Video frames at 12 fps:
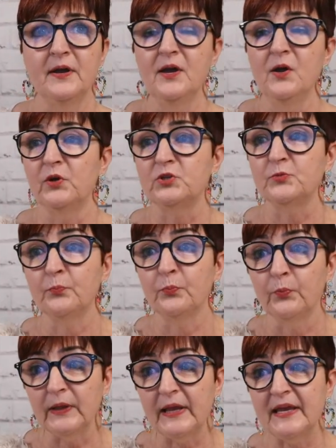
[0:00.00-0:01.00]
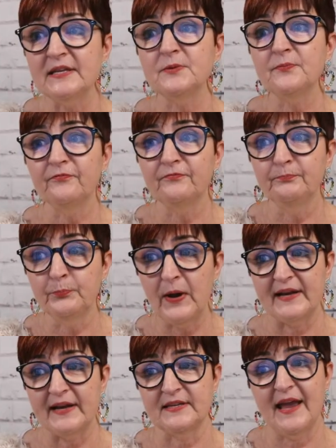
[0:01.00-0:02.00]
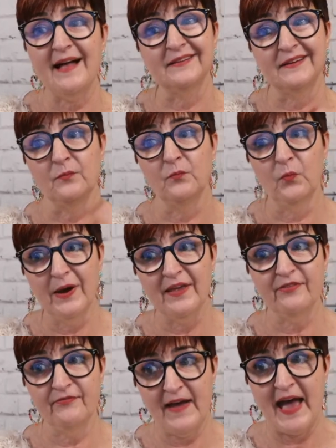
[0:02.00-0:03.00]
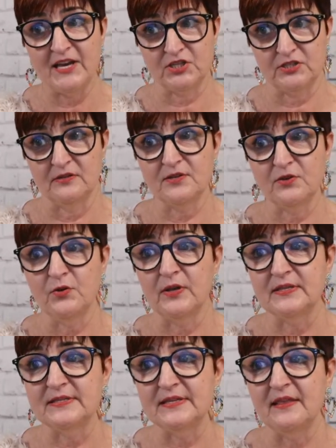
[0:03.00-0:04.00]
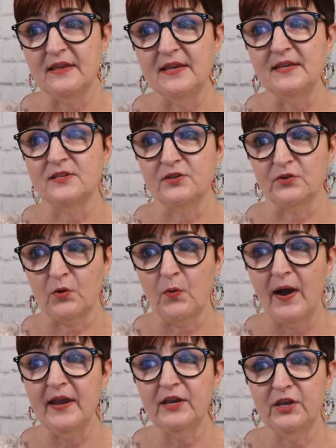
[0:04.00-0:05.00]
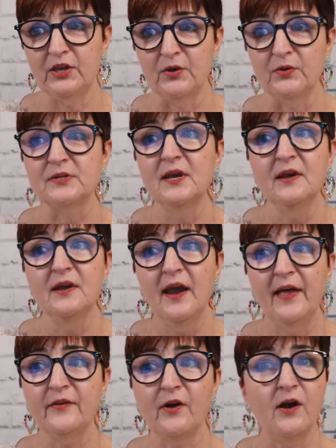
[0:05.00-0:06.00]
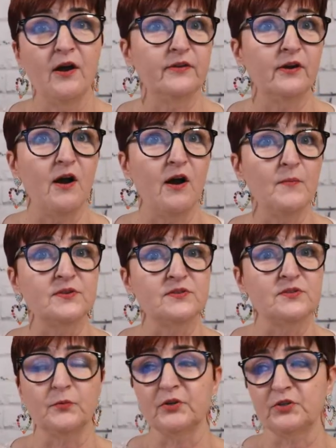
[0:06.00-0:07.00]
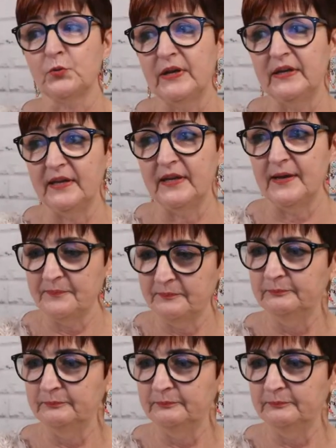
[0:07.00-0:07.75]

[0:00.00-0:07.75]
which blend practicality with fashion. So you can see these are quite cute and they're almost a real trendy.